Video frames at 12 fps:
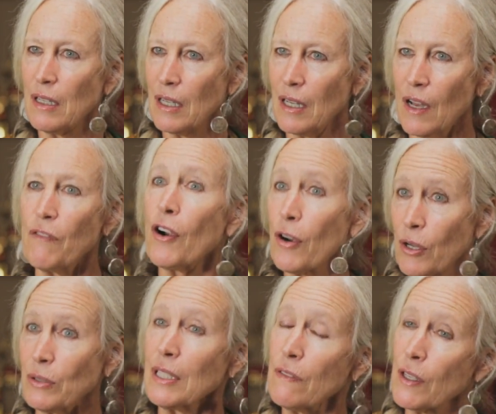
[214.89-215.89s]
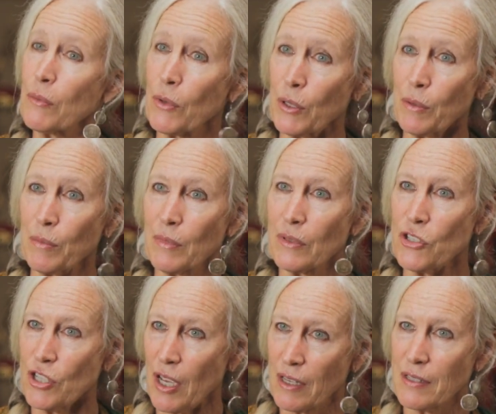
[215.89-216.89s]
of our own living room
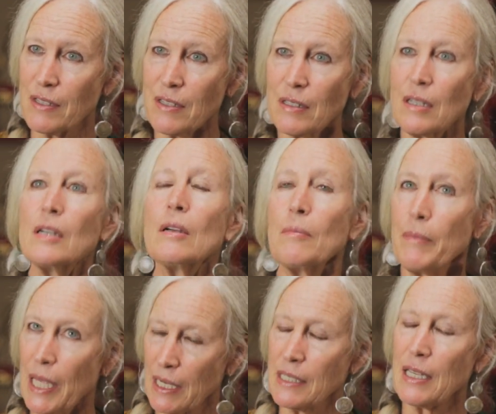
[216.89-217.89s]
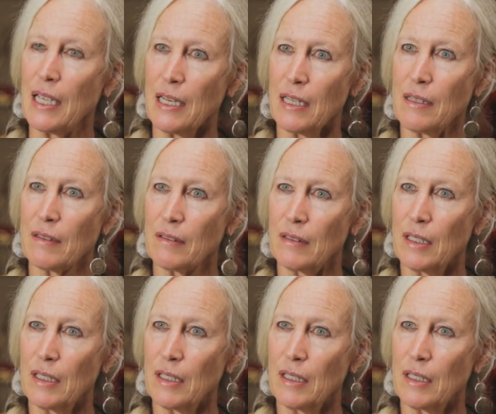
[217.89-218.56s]
just meditating.